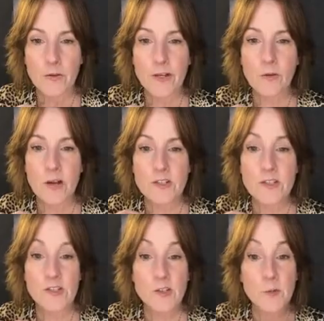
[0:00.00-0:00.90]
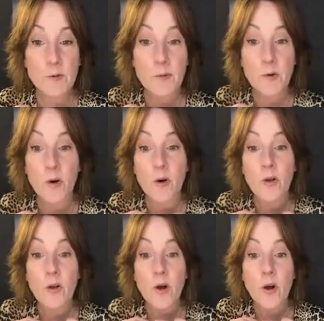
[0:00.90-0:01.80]
here watched the Super
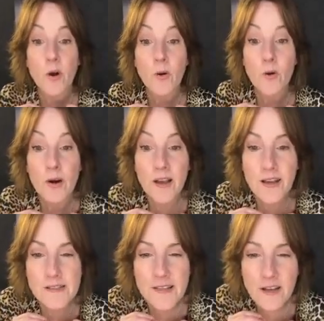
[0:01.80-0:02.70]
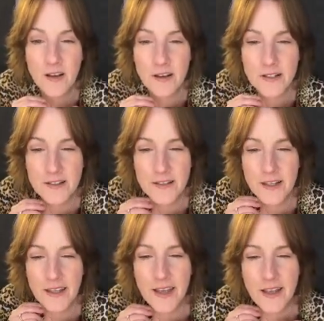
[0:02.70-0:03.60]
Bowl? Or as they called it,
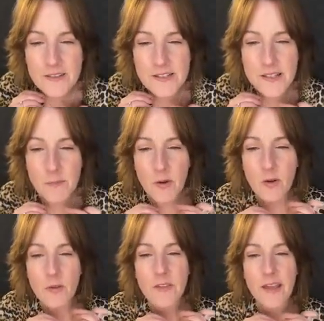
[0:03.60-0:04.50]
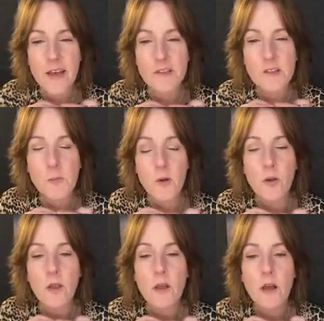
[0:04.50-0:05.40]
the Kelce Bowl? The Kelce
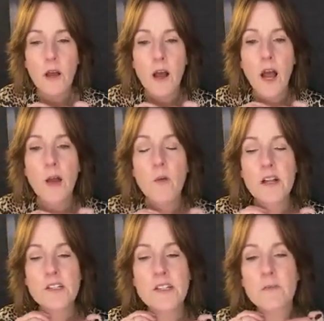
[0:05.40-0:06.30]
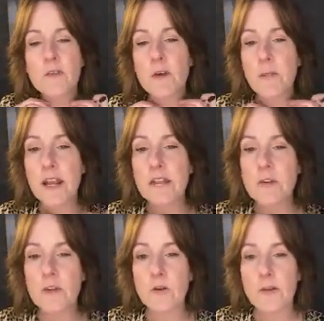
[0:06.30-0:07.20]
Bowl? I watched some of it, but I
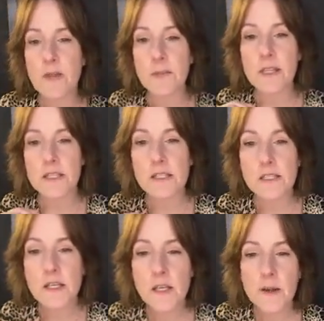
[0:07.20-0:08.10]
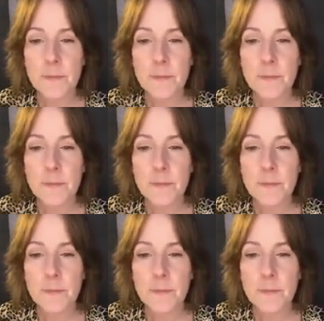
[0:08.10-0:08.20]
don't know what that means.